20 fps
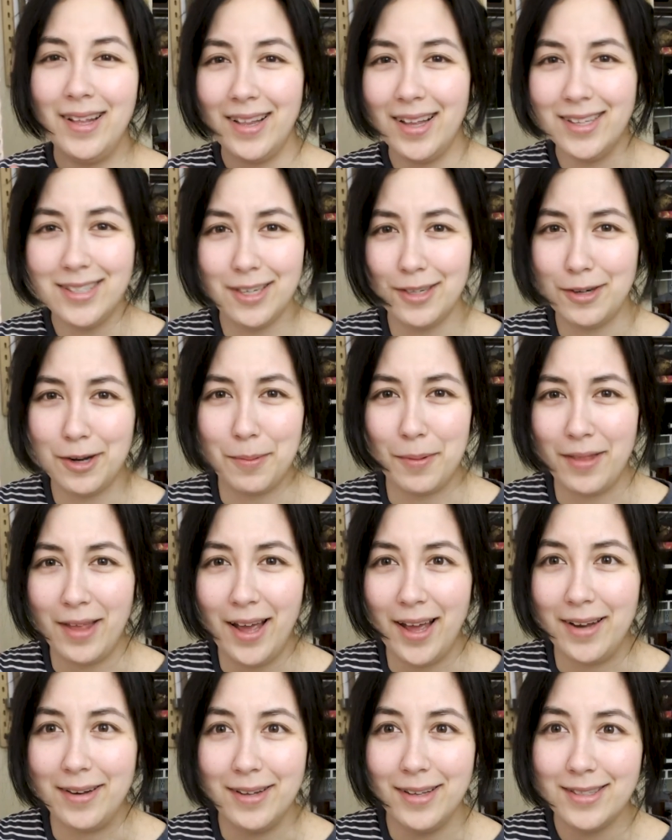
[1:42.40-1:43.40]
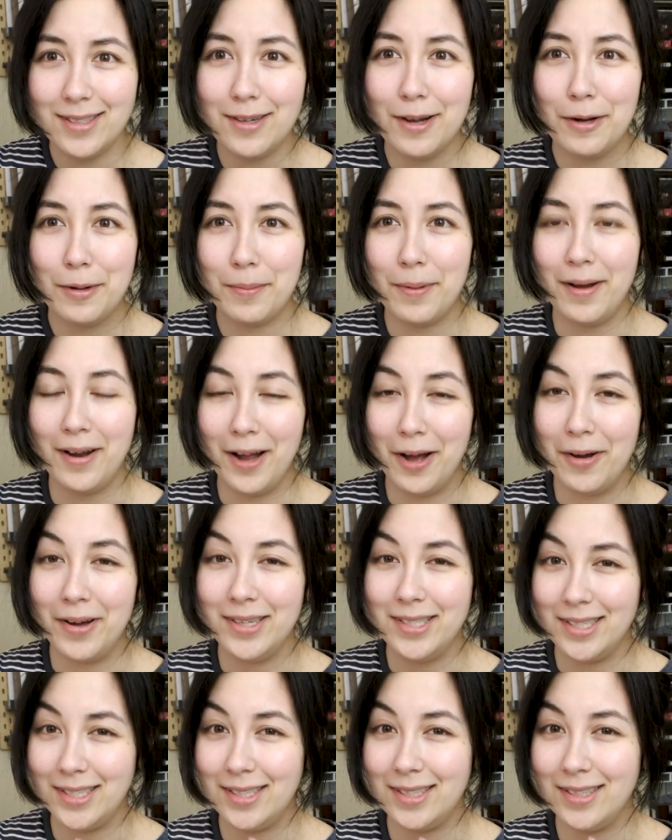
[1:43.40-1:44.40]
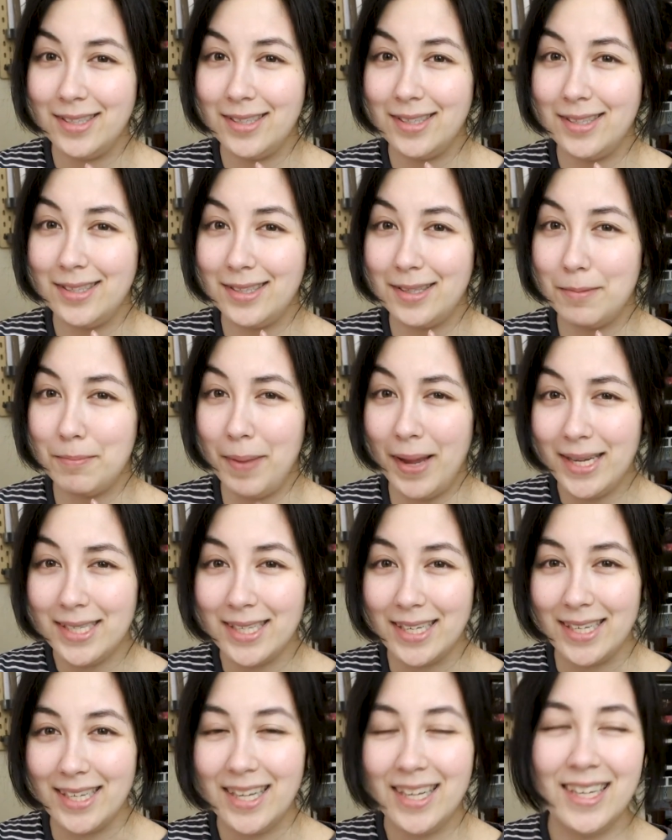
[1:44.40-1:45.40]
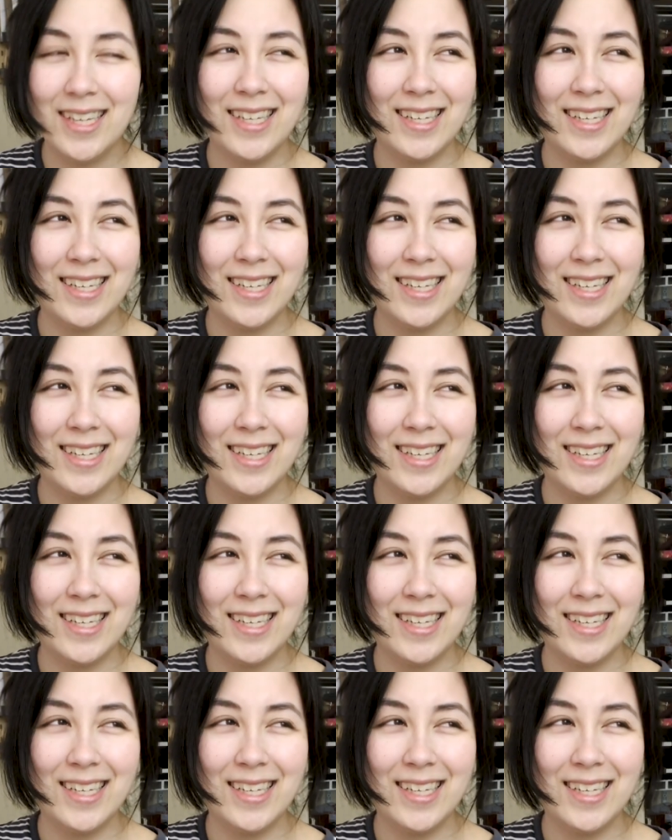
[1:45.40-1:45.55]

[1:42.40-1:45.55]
Let's not talk about that. Let's talk about how I did the painting.